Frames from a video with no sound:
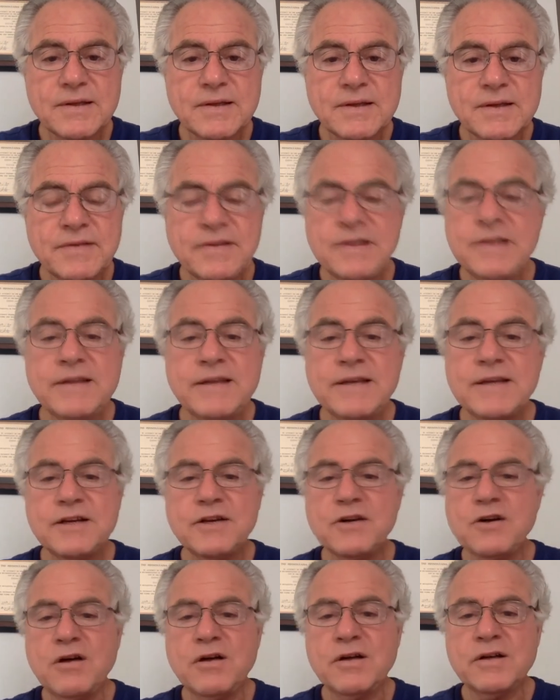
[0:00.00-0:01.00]
And then they can
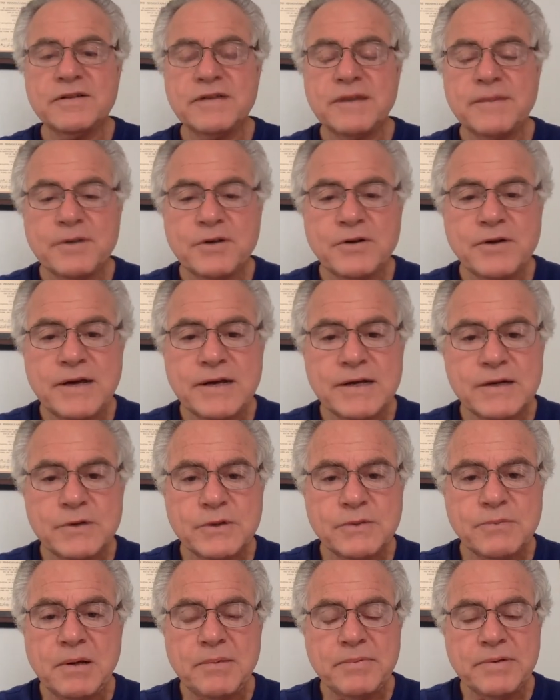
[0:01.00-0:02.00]
call it a democratic
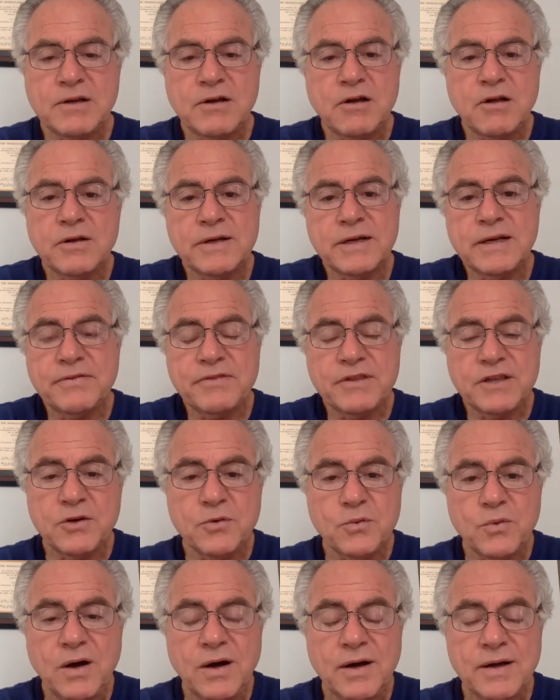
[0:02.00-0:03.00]
republic, call it anything
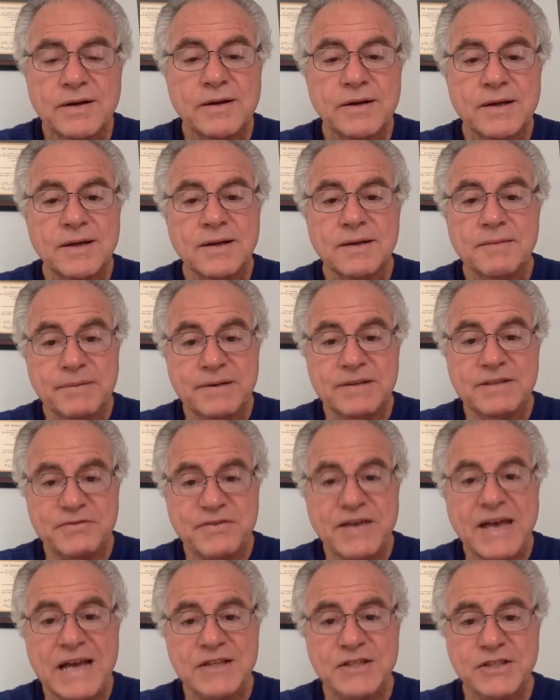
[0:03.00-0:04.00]
you want, but it's
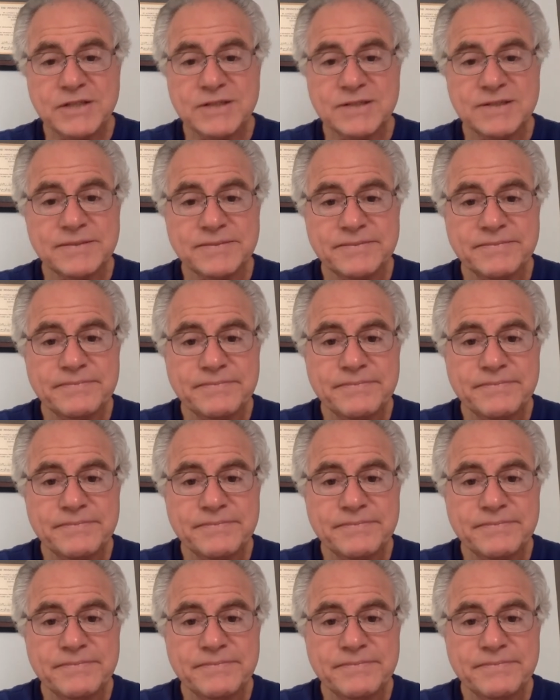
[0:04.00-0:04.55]
fascism,